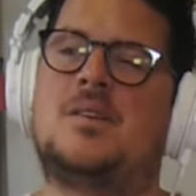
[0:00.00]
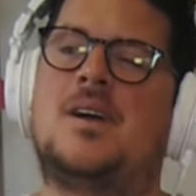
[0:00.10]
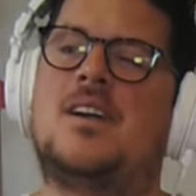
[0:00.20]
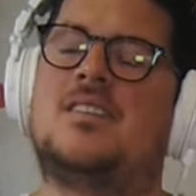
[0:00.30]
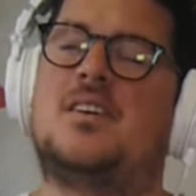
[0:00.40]
question
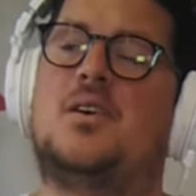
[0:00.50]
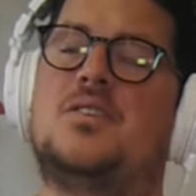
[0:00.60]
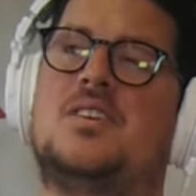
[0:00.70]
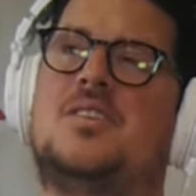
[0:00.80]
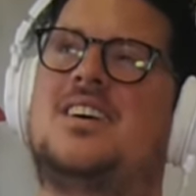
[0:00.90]
because uh,
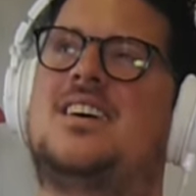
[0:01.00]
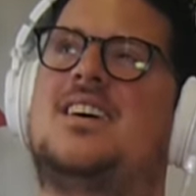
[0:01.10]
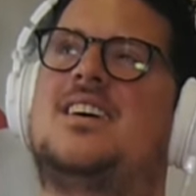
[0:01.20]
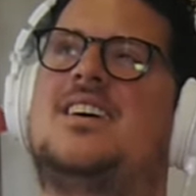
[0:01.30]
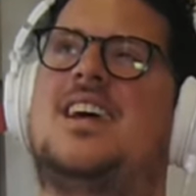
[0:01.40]
also
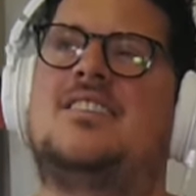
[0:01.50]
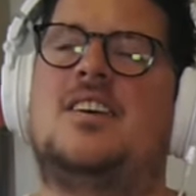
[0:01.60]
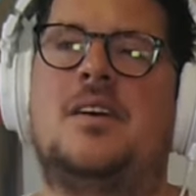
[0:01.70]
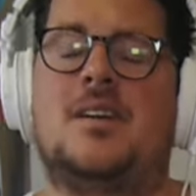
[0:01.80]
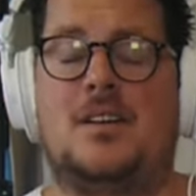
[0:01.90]
uh, uh in
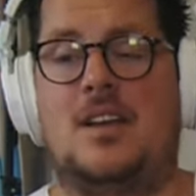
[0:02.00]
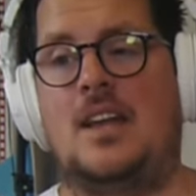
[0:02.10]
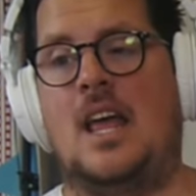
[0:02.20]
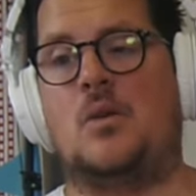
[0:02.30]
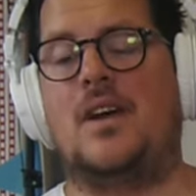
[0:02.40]
sharing uh,
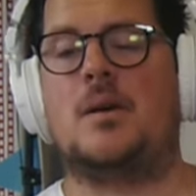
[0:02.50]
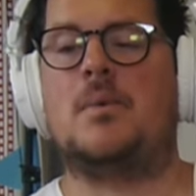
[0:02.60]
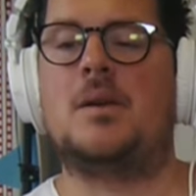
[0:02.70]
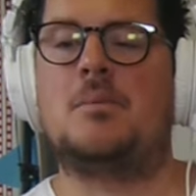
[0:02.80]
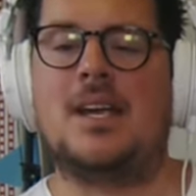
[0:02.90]
like with
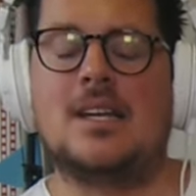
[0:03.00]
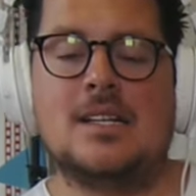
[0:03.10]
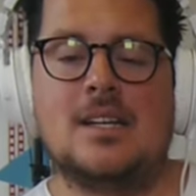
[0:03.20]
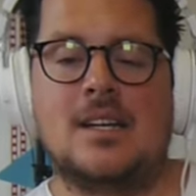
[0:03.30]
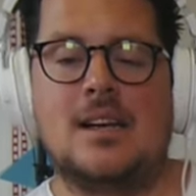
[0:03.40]
Airbnb,
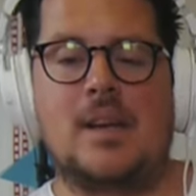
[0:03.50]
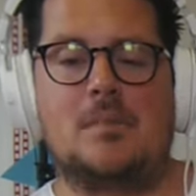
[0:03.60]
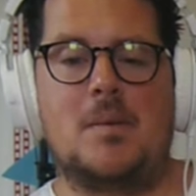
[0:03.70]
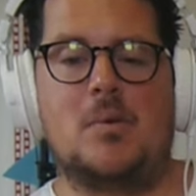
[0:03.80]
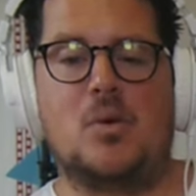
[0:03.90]
there are
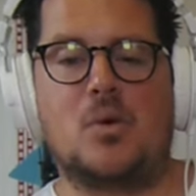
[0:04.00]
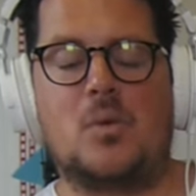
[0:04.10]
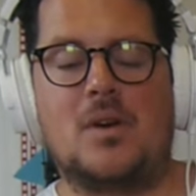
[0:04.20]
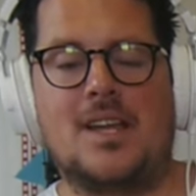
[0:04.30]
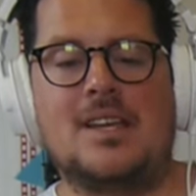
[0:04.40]
people who are
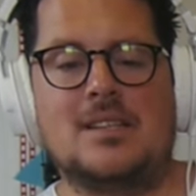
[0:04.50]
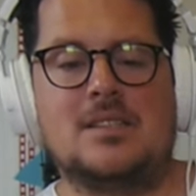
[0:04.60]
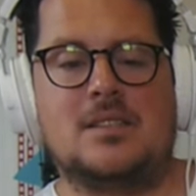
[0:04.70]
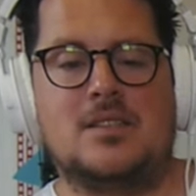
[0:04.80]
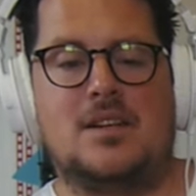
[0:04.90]
really
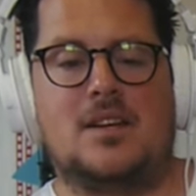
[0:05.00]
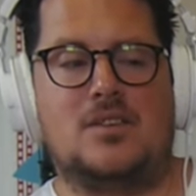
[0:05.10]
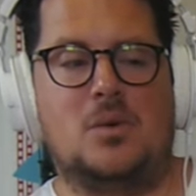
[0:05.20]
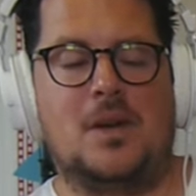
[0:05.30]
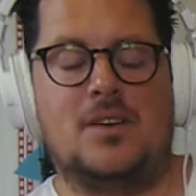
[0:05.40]
uh,
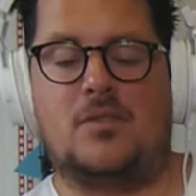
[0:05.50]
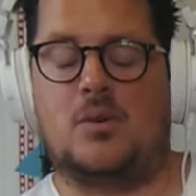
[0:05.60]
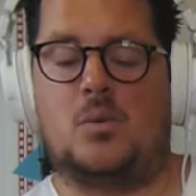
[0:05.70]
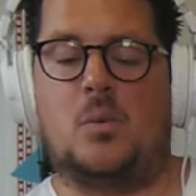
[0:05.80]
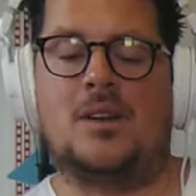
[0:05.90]
doing it
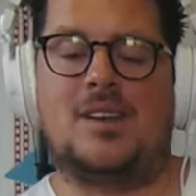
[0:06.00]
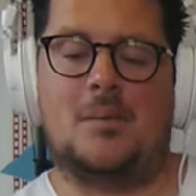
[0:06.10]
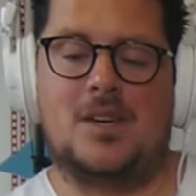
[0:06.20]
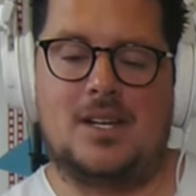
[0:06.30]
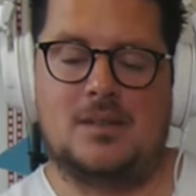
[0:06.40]
for one
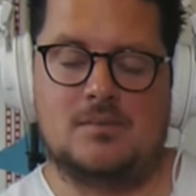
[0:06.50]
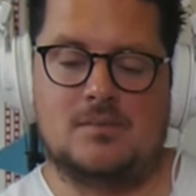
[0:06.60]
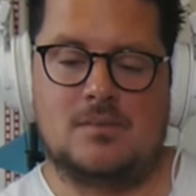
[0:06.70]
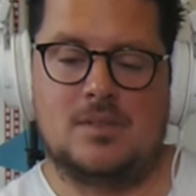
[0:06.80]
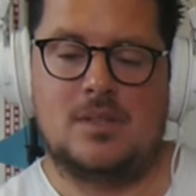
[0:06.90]
time a year.
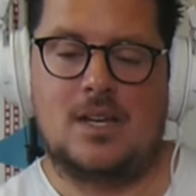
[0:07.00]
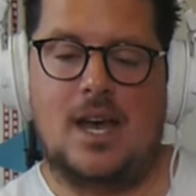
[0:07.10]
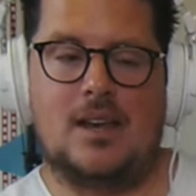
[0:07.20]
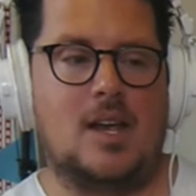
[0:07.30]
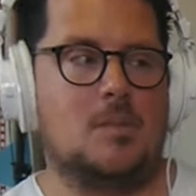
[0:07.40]
Yep.
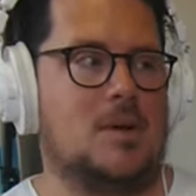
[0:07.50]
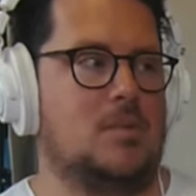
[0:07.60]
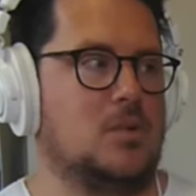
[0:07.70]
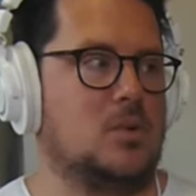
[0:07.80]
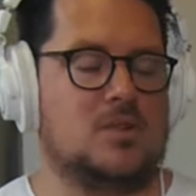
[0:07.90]
And there are
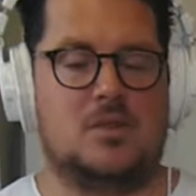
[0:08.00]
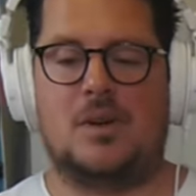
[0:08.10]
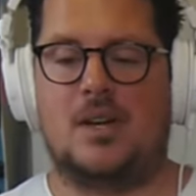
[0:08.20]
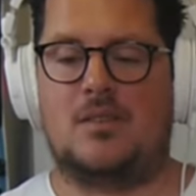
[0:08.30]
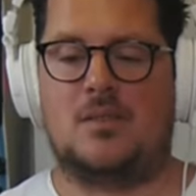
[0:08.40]
people who are
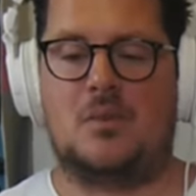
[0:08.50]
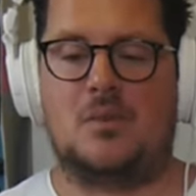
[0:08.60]
doing it